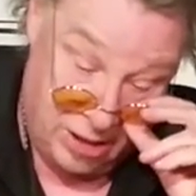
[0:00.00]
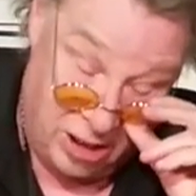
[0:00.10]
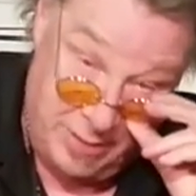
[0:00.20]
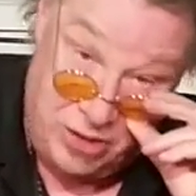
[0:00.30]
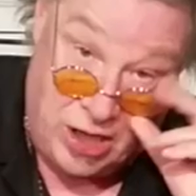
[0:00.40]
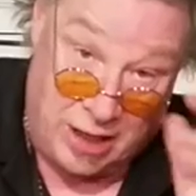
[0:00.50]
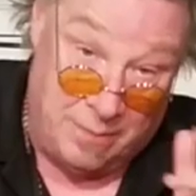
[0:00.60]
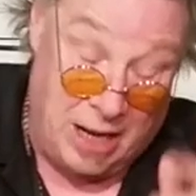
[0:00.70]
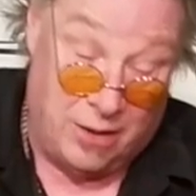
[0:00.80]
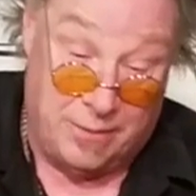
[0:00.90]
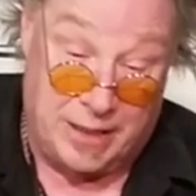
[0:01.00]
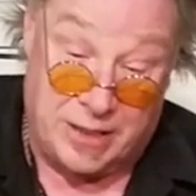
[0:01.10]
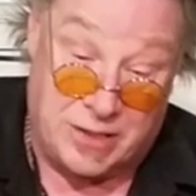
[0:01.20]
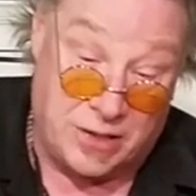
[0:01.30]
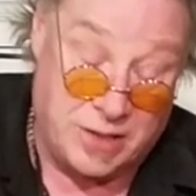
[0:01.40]
I mean, check them out,
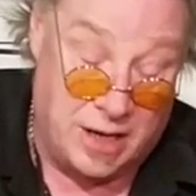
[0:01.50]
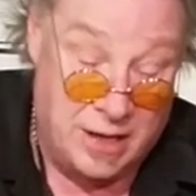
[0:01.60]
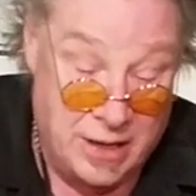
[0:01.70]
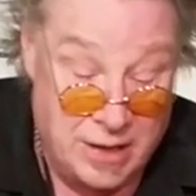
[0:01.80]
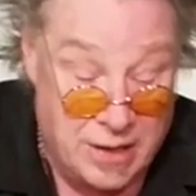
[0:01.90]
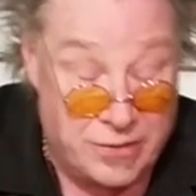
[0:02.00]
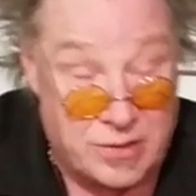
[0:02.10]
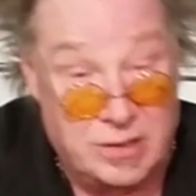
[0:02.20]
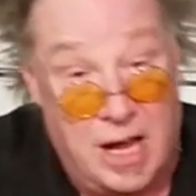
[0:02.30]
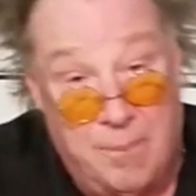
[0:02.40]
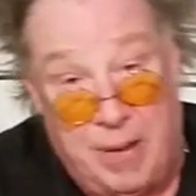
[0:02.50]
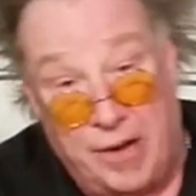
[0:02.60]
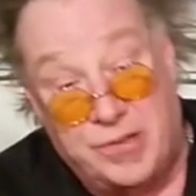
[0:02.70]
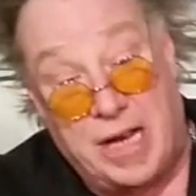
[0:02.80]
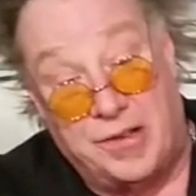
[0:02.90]
because there's a lot of
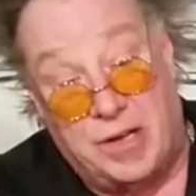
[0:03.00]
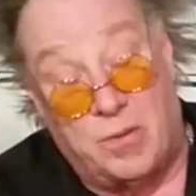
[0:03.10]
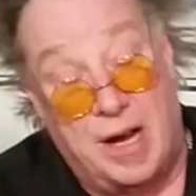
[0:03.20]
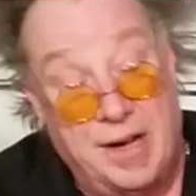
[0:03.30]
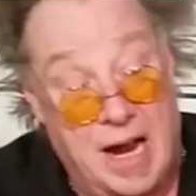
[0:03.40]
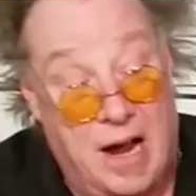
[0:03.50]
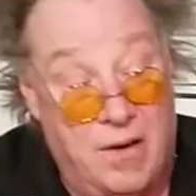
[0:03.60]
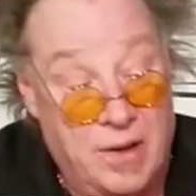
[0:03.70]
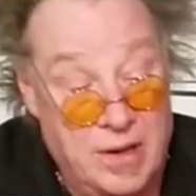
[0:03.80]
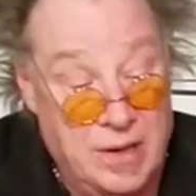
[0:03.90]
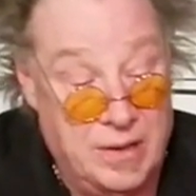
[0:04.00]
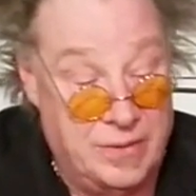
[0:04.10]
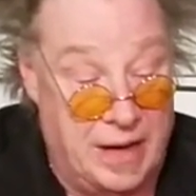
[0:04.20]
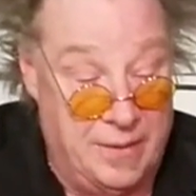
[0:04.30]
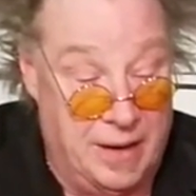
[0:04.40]
pedals out there right now
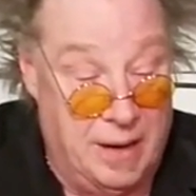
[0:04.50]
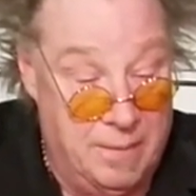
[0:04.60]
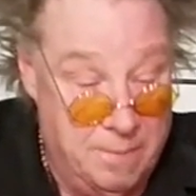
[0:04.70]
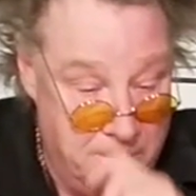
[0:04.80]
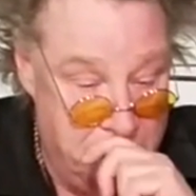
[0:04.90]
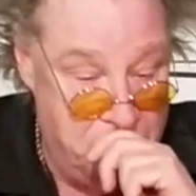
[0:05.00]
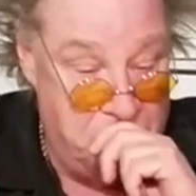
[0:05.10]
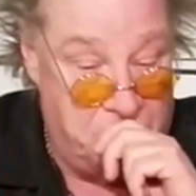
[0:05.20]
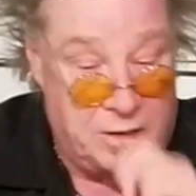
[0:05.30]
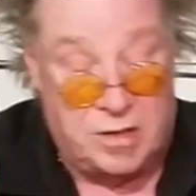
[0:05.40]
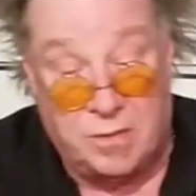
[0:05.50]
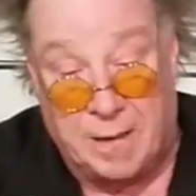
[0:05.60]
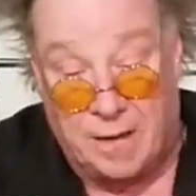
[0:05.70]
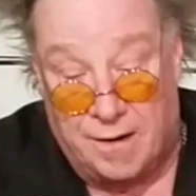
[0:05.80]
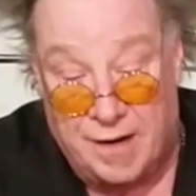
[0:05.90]
that are
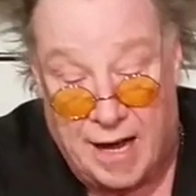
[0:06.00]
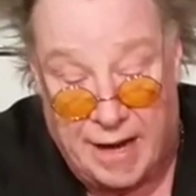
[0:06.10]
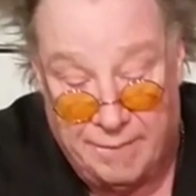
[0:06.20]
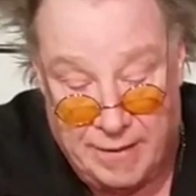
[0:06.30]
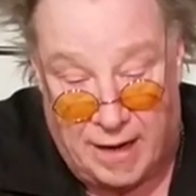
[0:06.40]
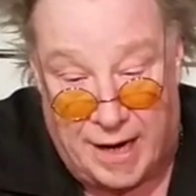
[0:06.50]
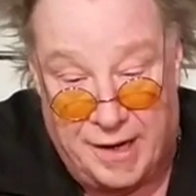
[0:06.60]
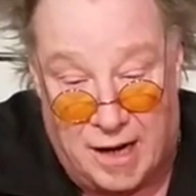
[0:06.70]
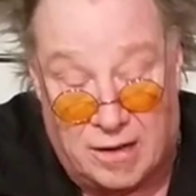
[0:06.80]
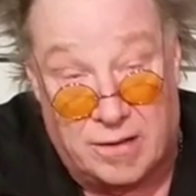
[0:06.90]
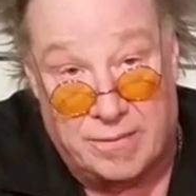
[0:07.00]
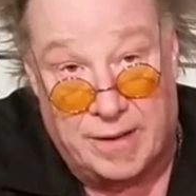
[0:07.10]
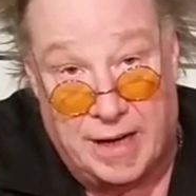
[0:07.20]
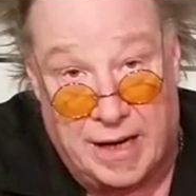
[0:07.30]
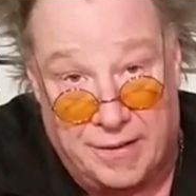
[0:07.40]
not high
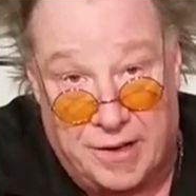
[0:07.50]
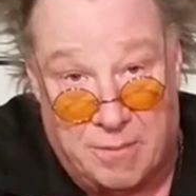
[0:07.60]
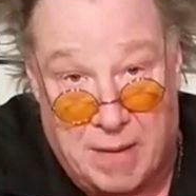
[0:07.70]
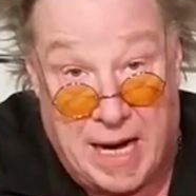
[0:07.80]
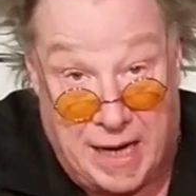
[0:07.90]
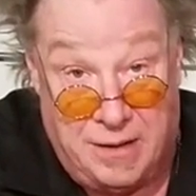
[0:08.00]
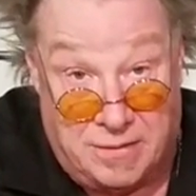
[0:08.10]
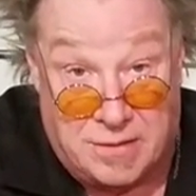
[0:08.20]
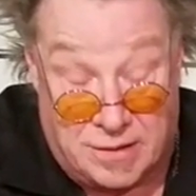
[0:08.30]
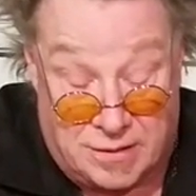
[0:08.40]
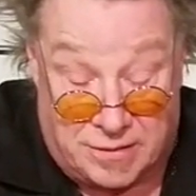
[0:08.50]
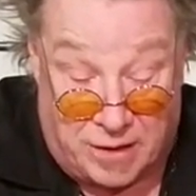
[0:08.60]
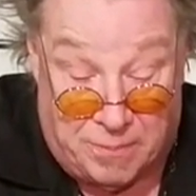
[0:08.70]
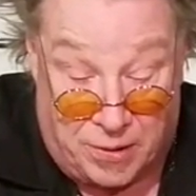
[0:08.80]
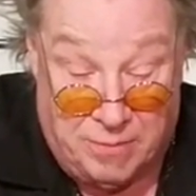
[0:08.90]
dollar, and they're made
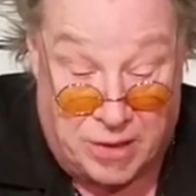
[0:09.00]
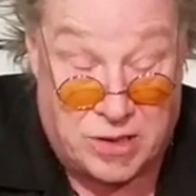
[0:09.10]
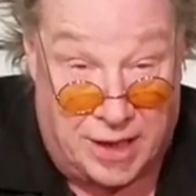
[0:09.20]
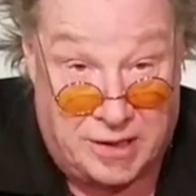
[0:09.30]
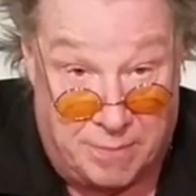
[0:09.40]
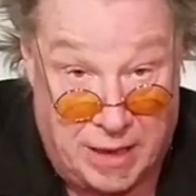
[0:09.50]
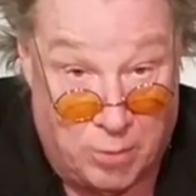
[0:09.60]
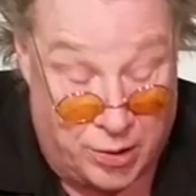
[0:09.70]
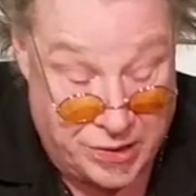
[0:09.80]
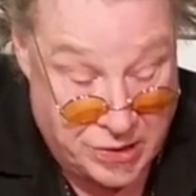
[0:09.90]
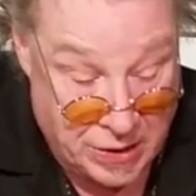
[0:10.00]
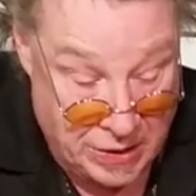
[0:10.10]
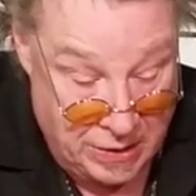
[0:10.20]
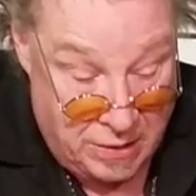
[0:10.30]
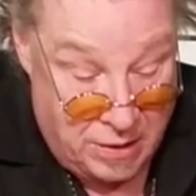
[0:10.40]
pretty much like the big boys.
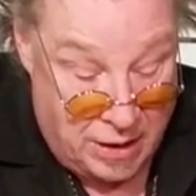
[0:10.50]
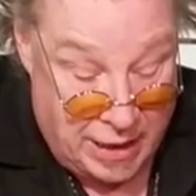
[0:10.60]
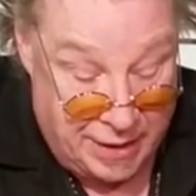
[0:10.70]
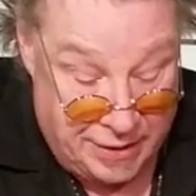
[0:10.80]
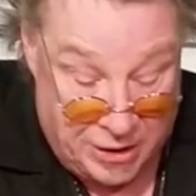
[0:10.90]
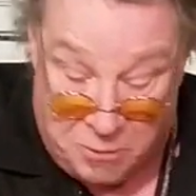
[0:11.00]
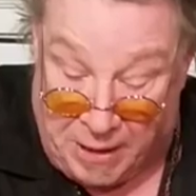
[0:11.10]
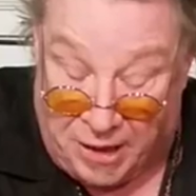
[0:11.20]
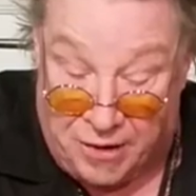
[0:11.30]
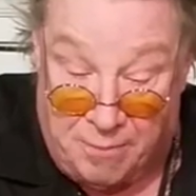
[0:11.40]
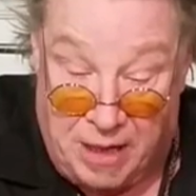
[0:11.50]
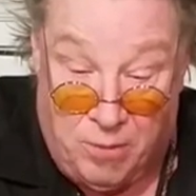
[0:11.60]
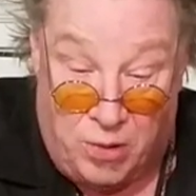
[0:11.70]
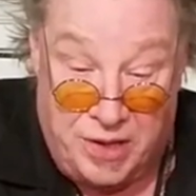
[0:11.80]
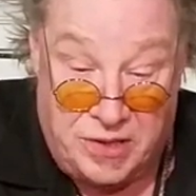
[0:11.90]
And speaking of the
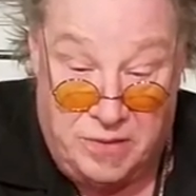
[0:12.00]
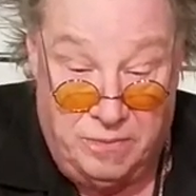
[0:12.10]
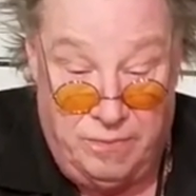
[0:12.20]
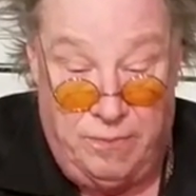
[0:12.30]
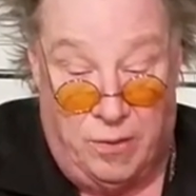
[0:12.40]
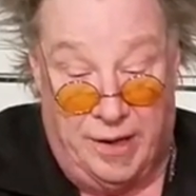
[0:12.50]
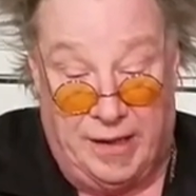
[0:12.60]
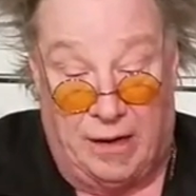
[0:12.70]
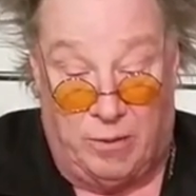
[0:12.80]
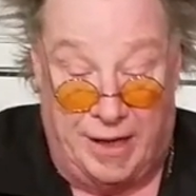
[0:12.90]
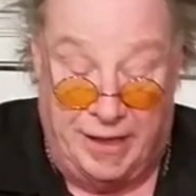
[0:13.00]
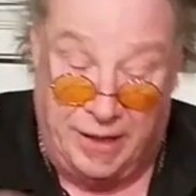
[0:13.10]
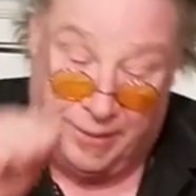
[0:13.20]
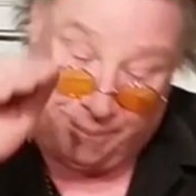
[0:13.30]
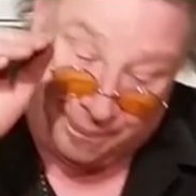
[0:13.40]
big boys, what I got right
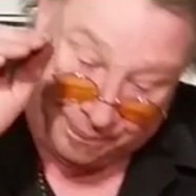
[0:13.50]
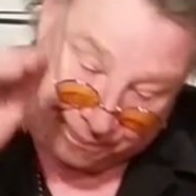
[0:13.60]
here,